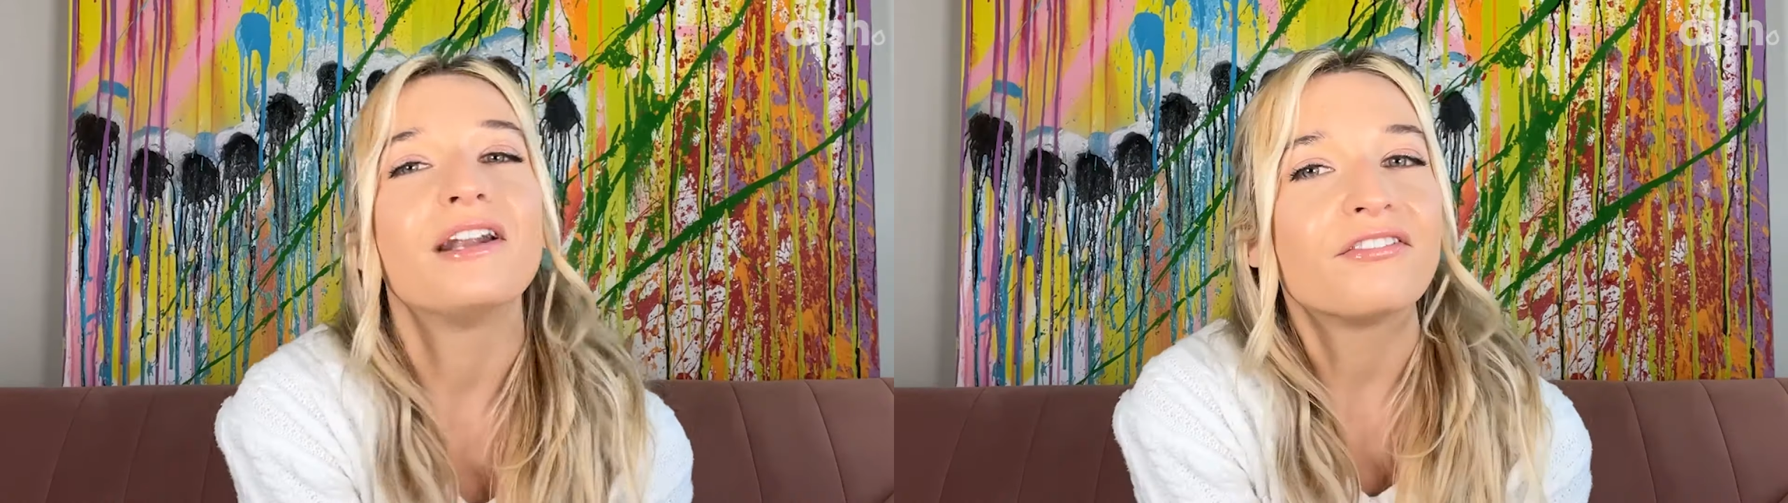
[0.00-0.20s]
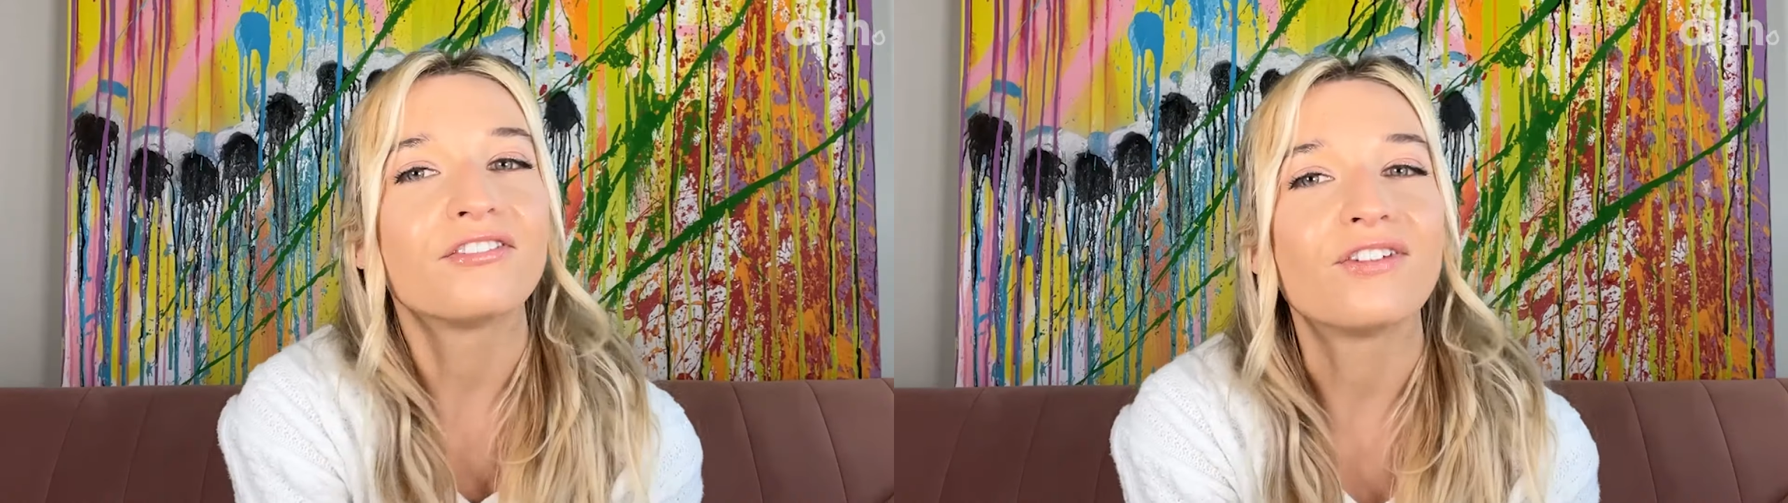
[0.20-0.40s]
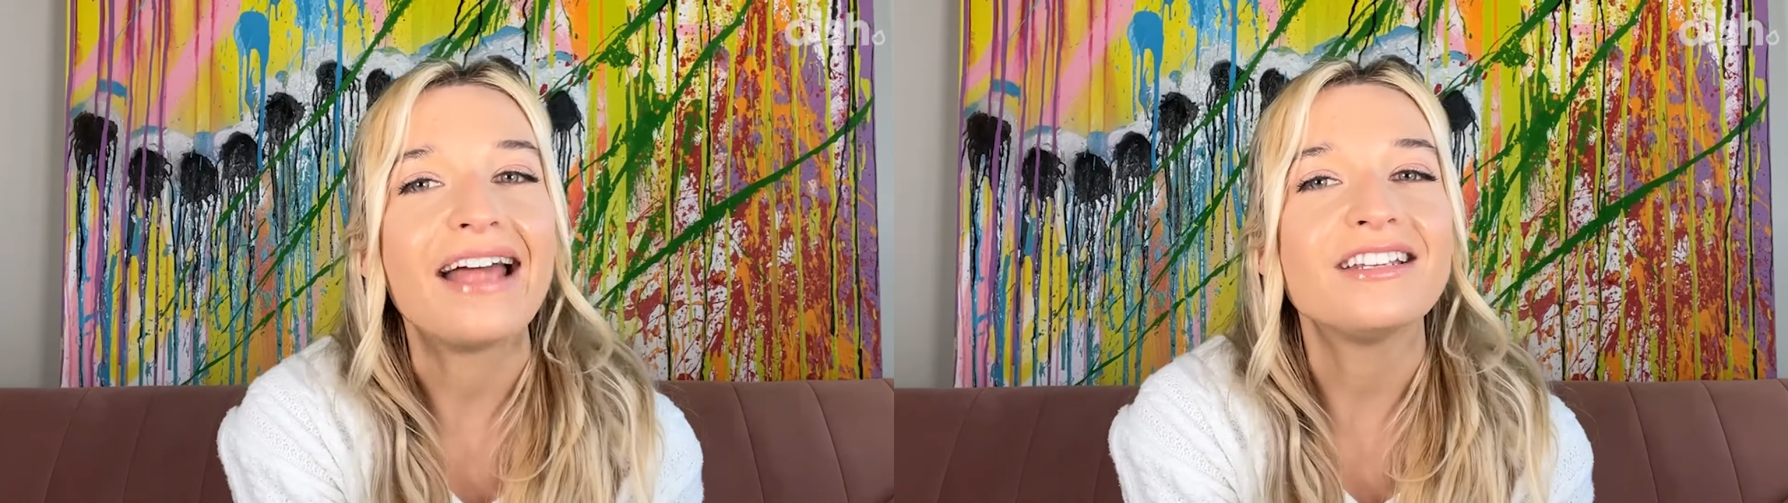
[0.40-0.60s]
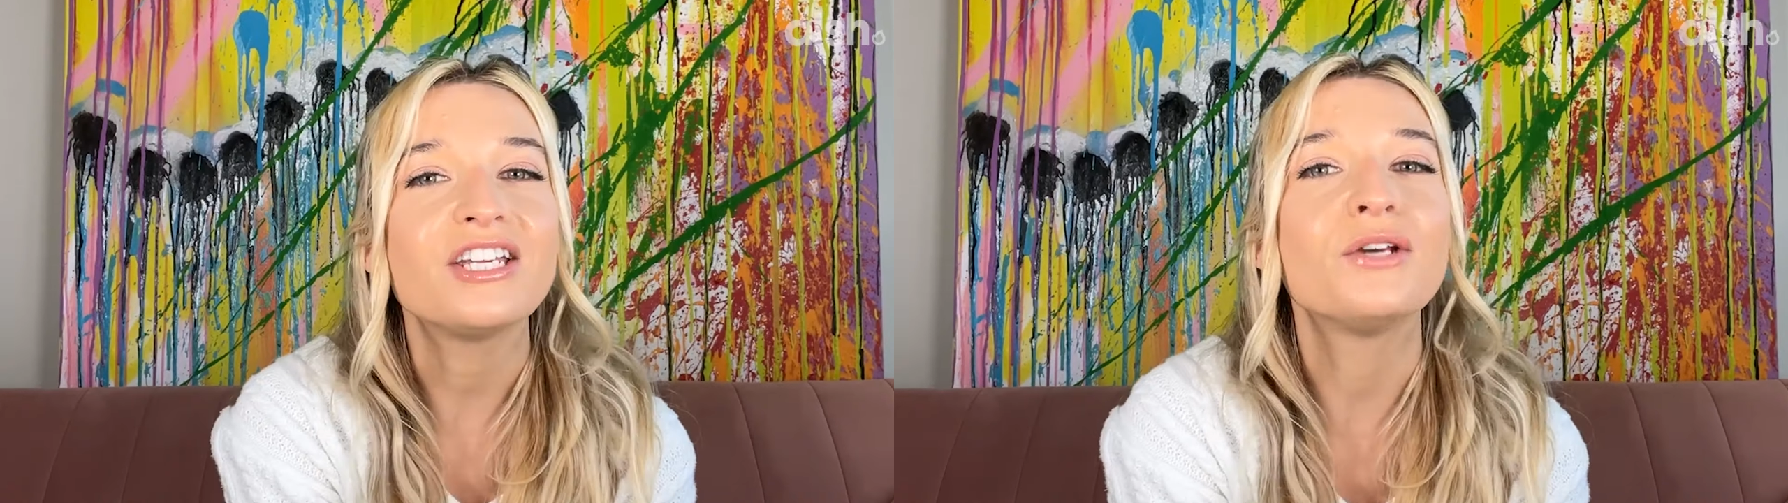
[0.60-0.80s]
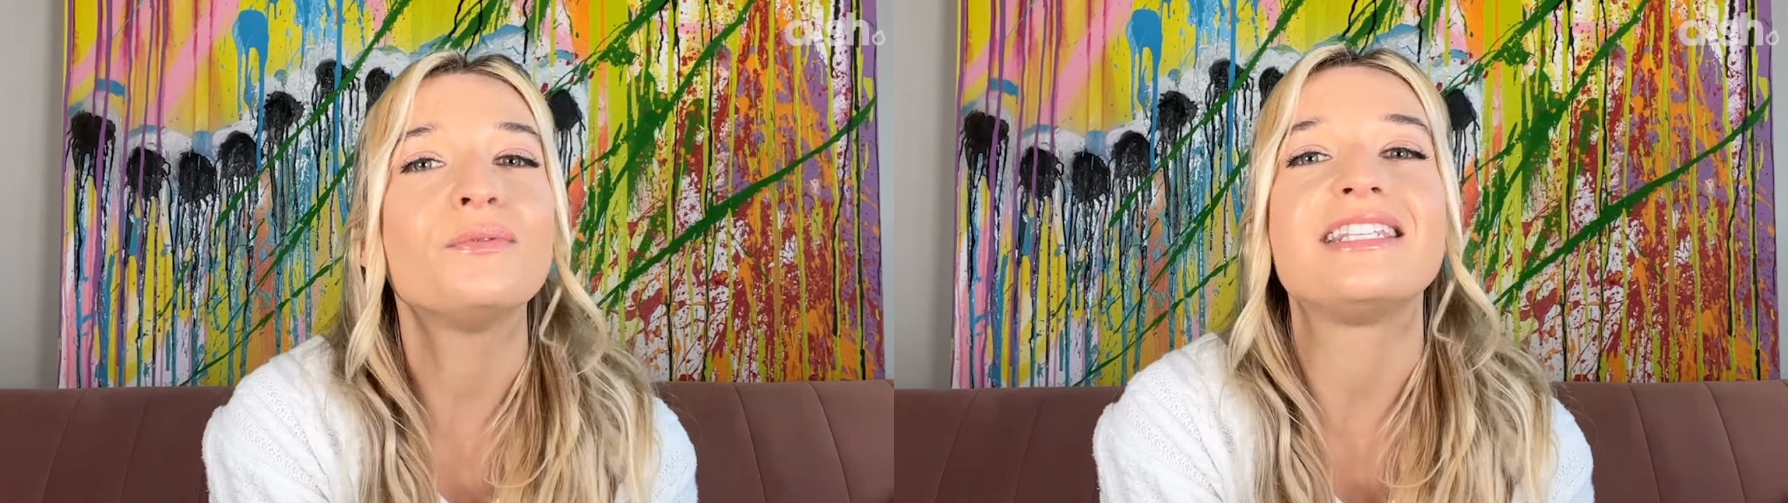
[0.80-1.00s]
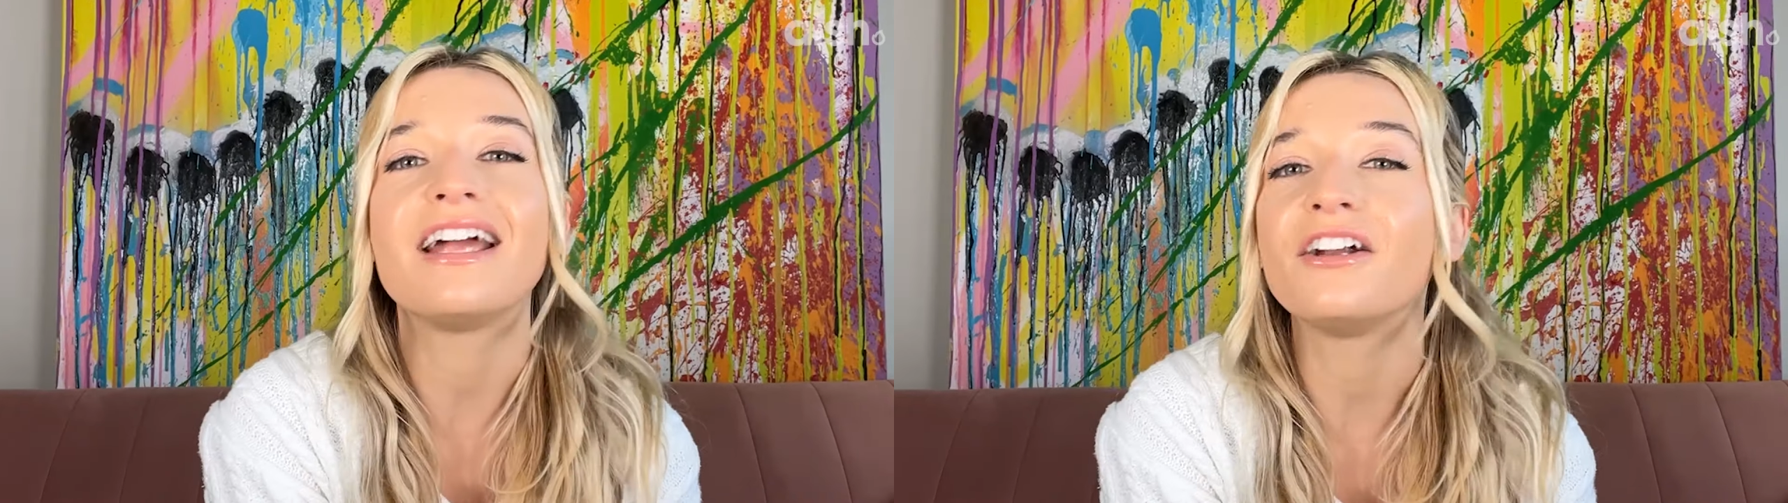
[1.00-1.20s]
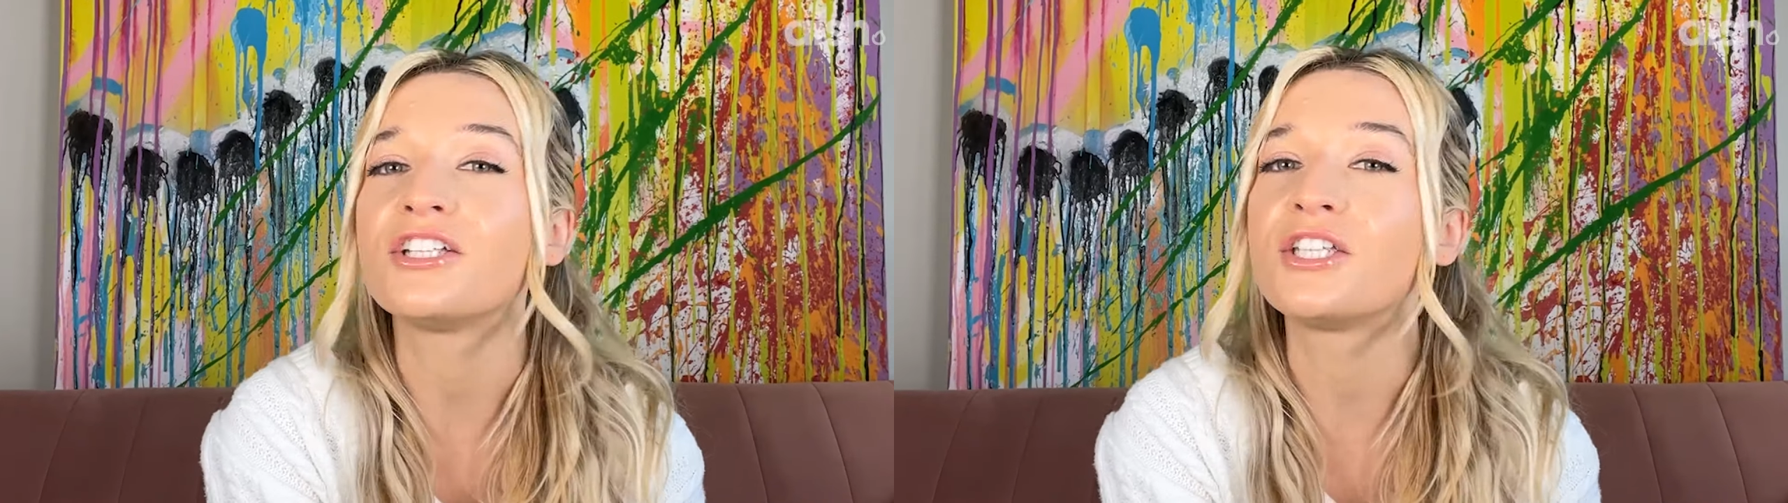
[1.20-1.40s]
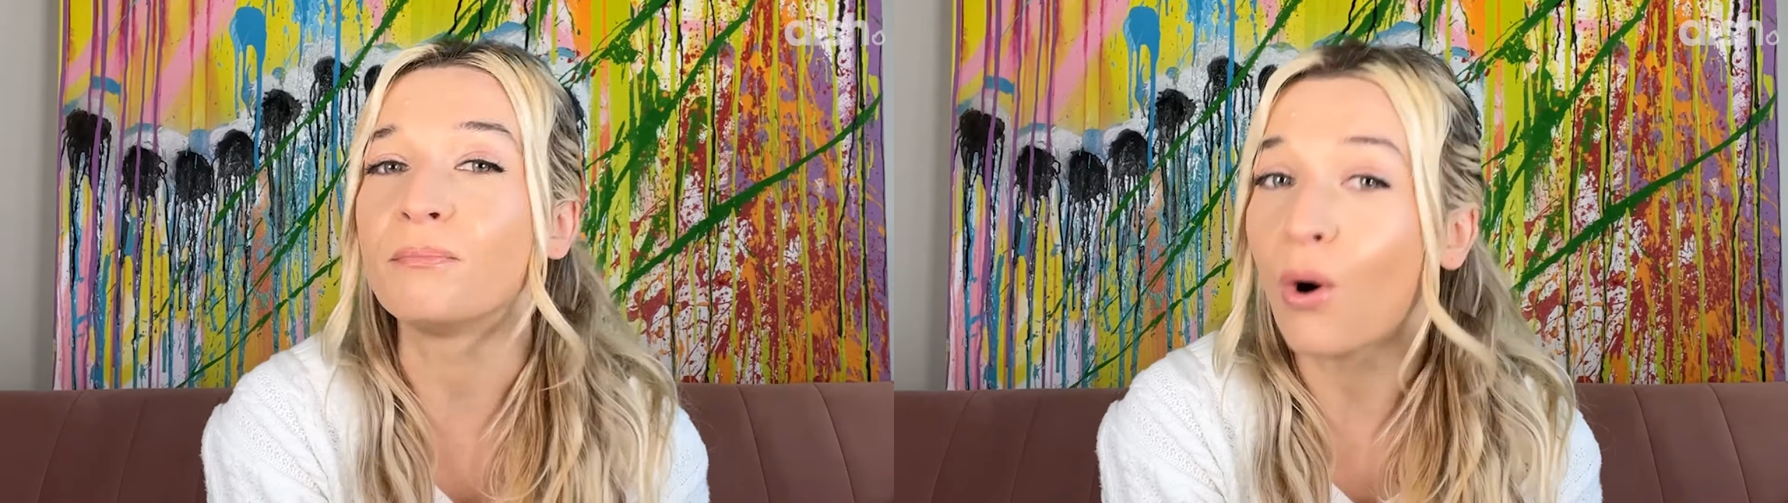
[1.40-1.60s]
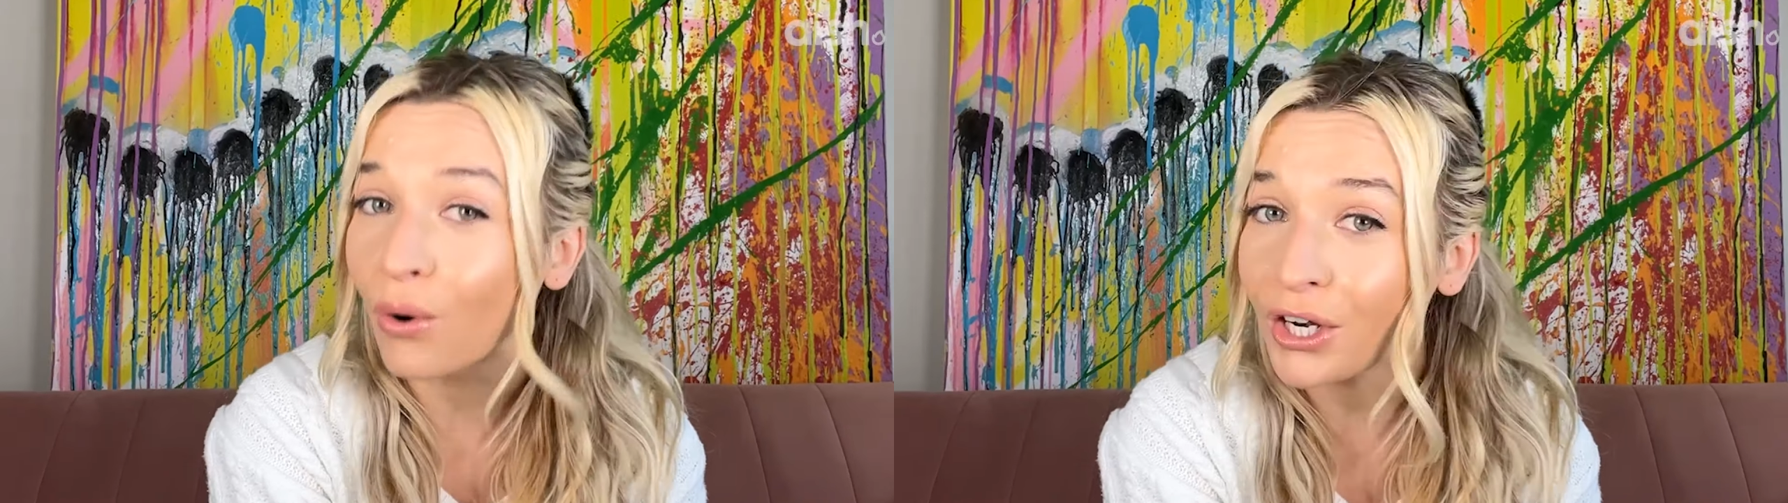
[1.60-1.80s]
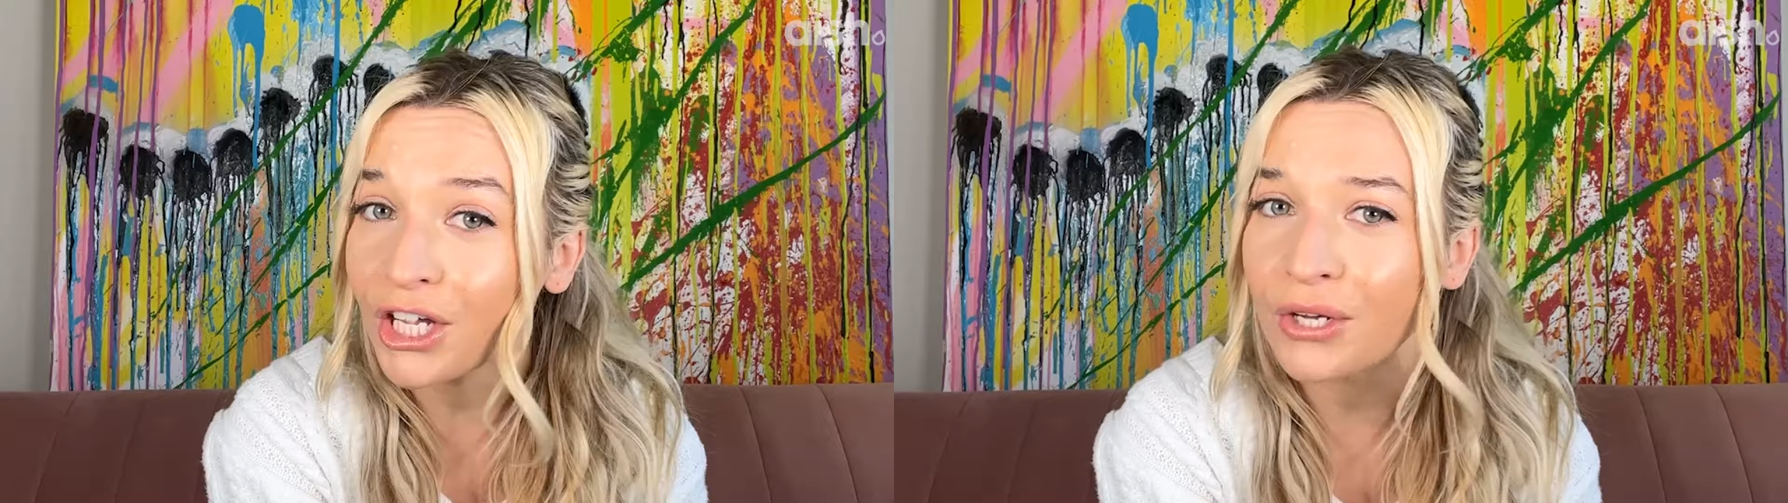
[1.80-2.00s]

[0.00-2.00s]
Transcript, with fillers: But a friend who is there to support